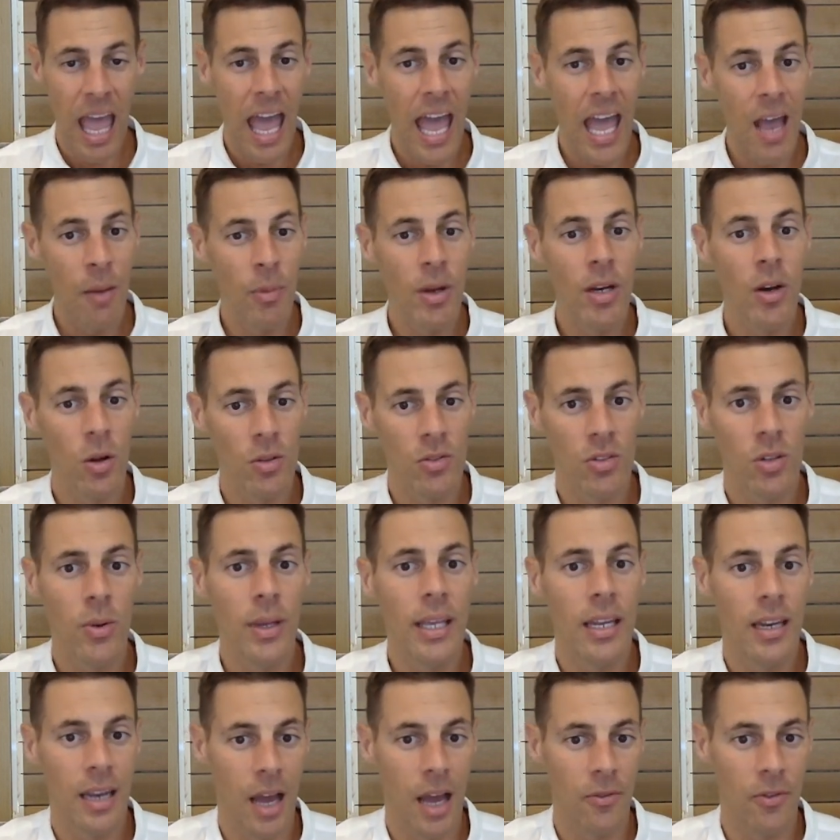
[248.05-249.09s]
And we're not doing
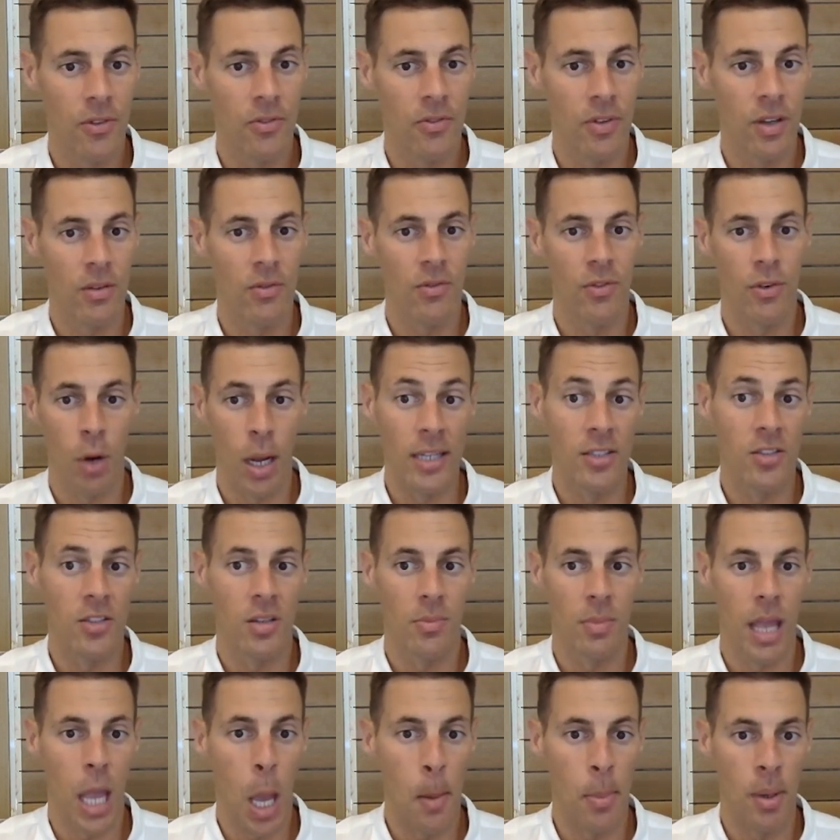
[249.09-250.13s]
enough of it for us to
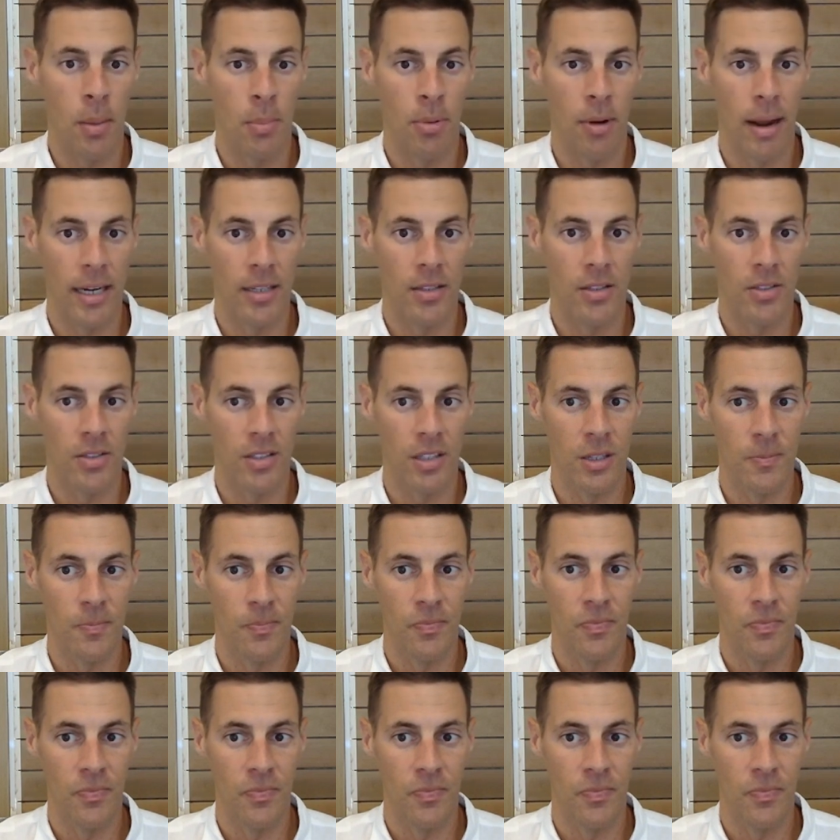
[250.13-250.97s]
be able to practice it.